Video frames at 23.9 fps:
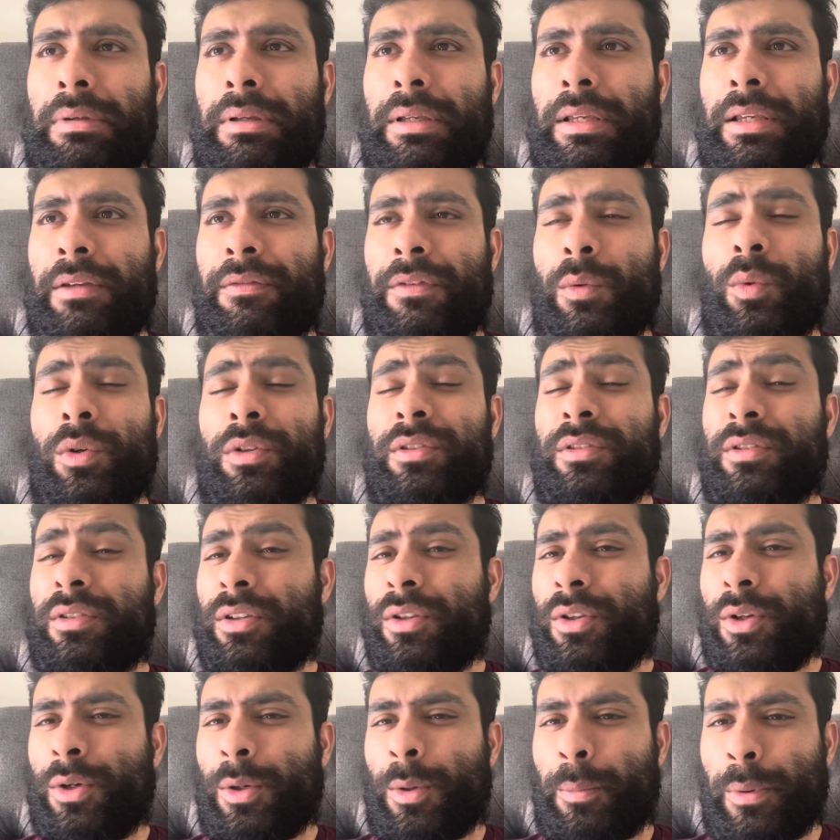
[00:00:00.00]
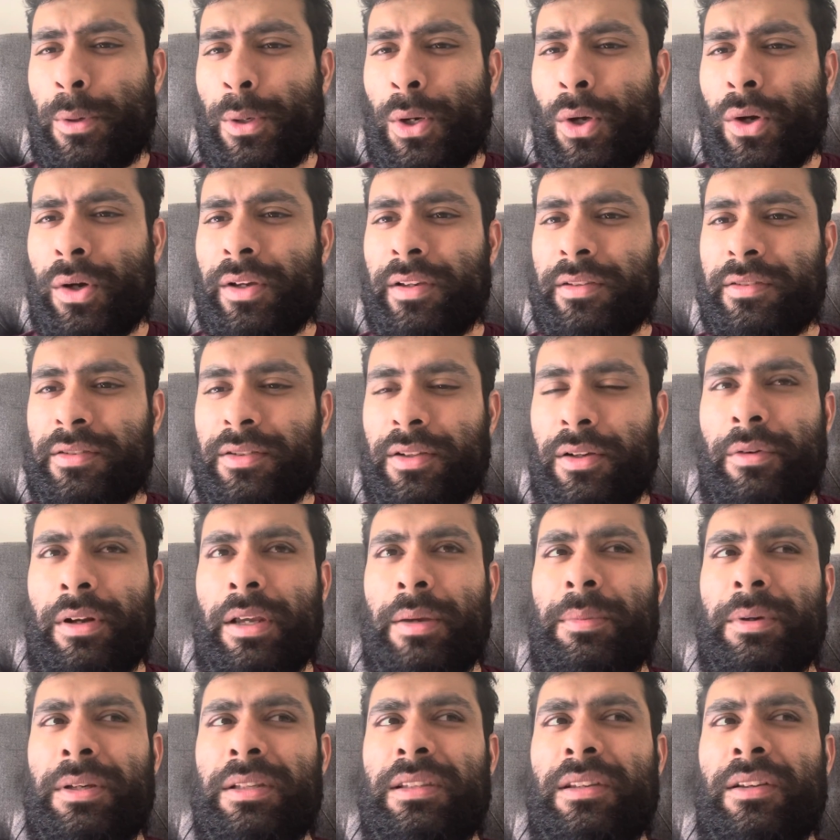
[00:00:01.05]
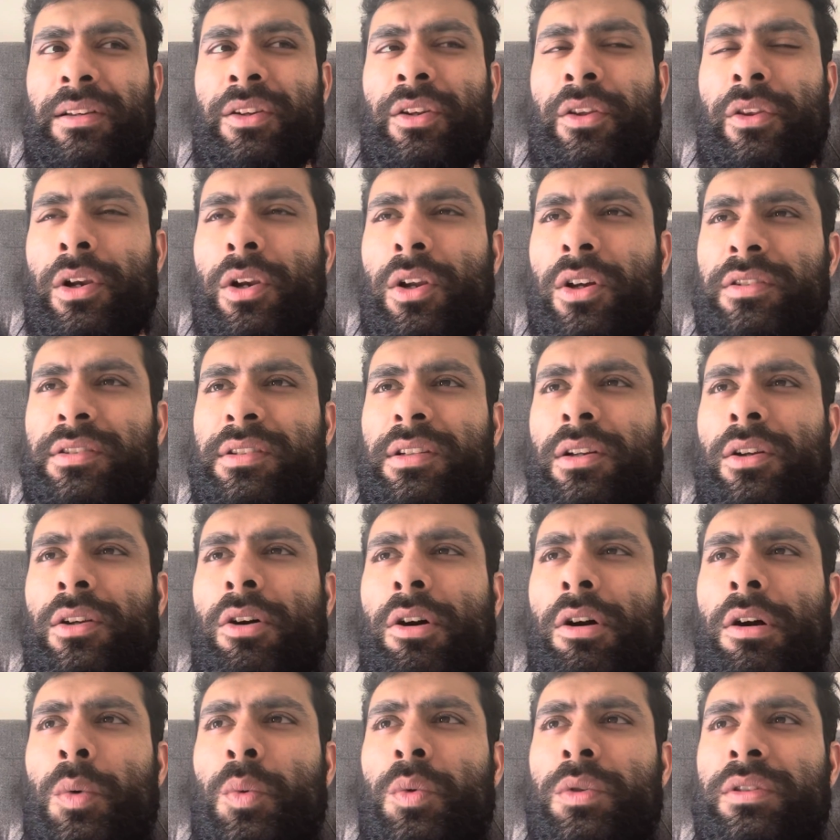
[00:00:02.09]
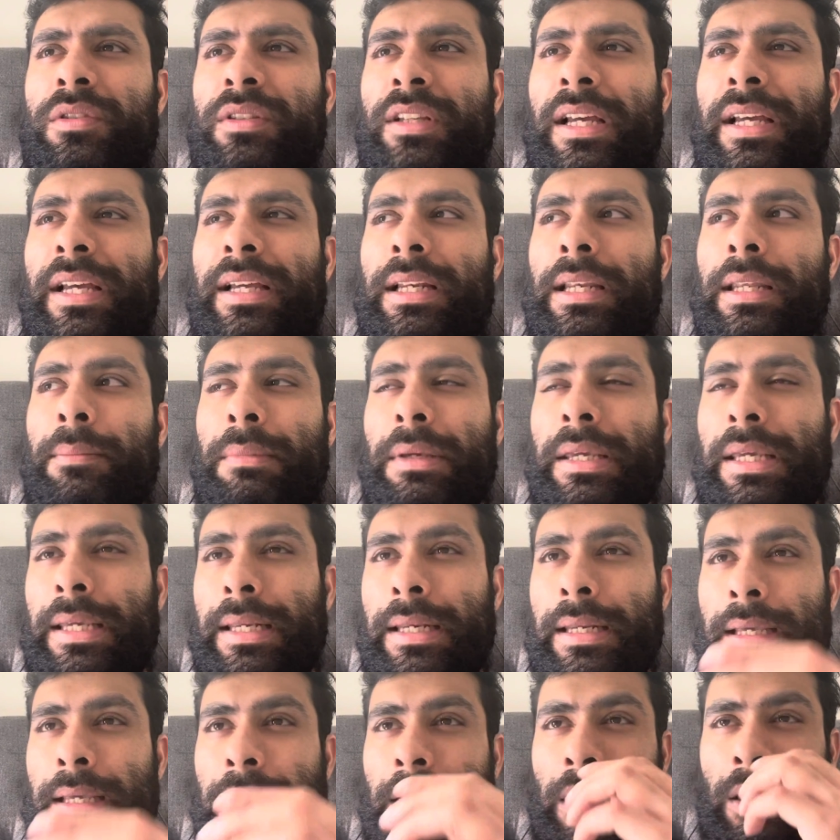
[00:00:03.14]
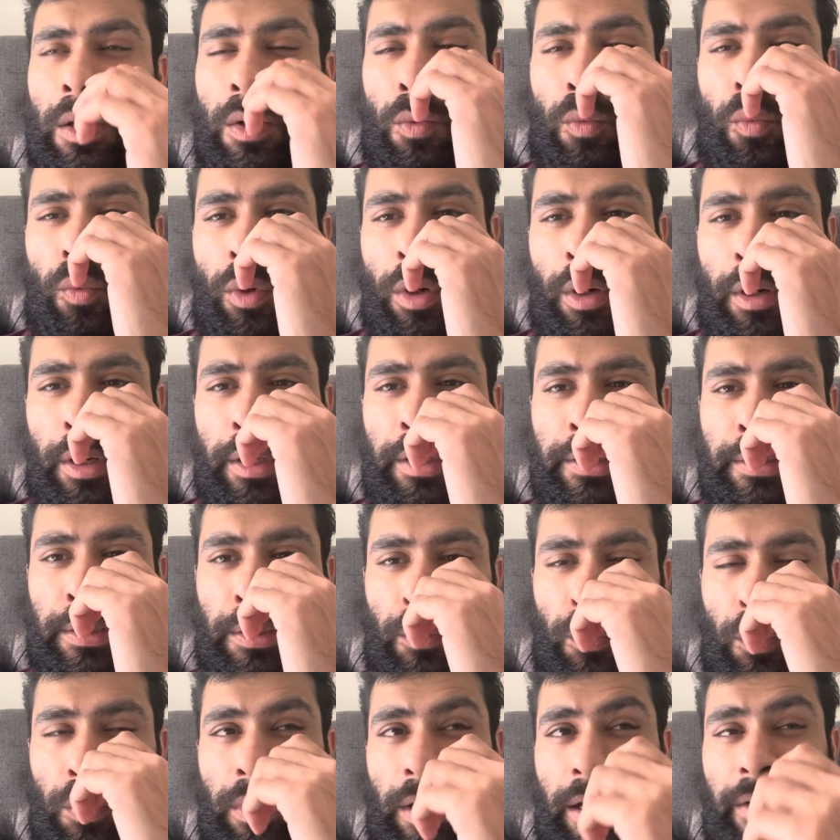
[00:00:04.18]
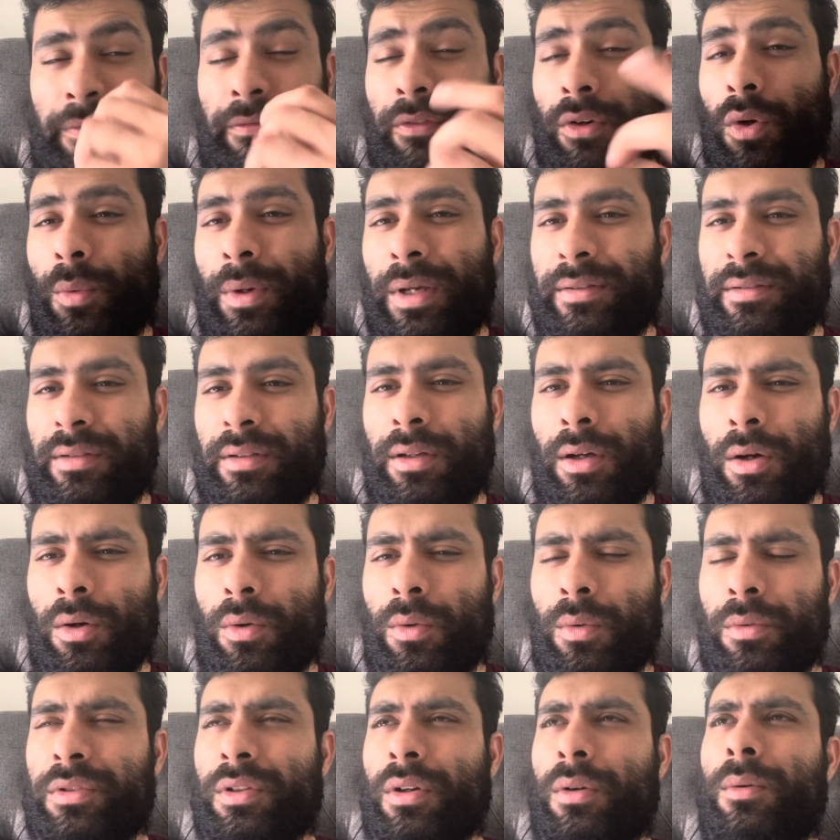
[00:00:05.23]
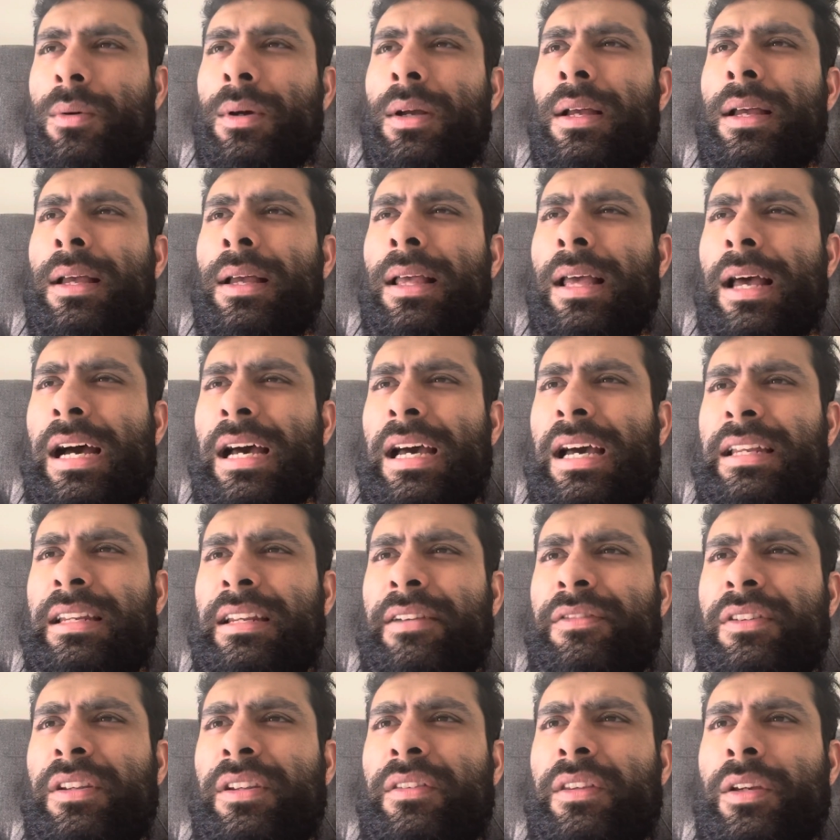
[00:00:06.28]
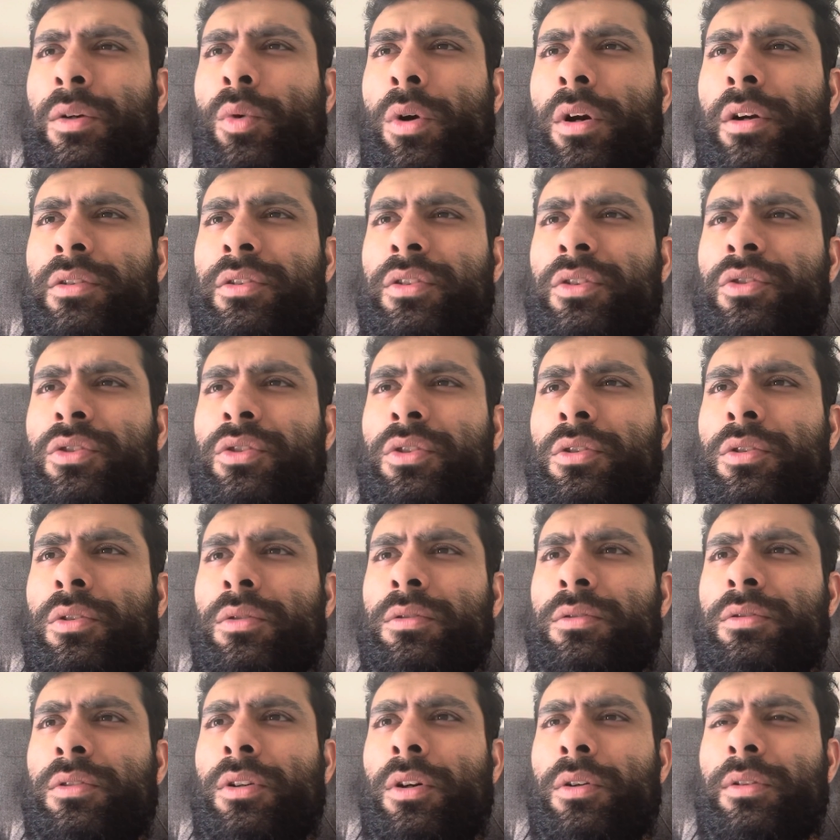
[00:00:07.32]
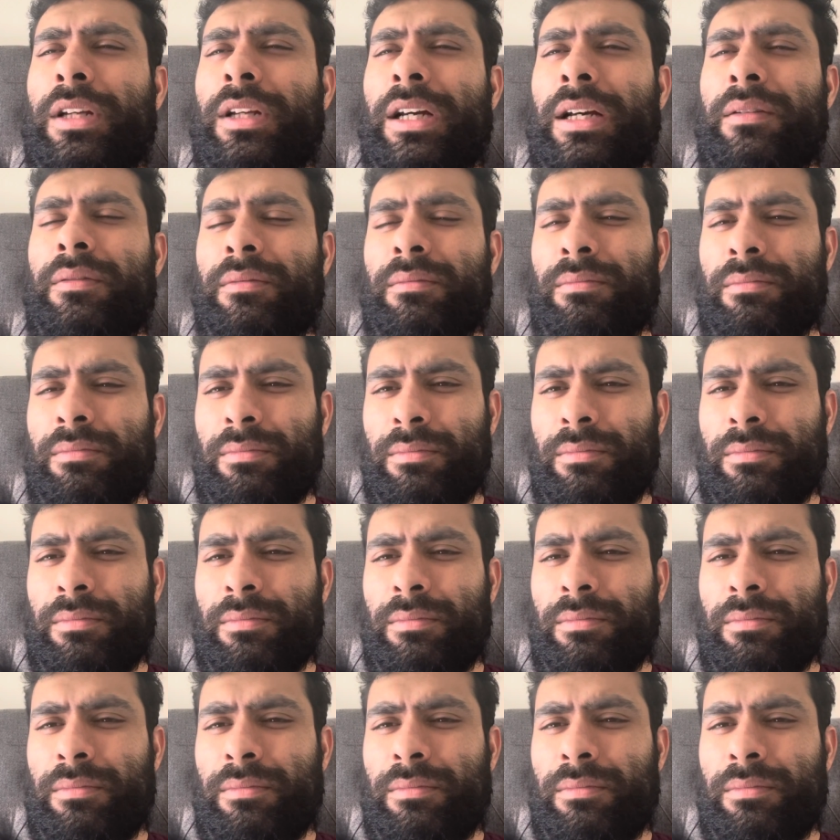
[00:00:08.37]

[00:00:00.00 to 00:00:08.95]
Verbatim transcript: if he wants to you know prolong his career because another loss to Lara would certainly mean Warrington would have nowhere to go. So I definitely think Warrington should look to go down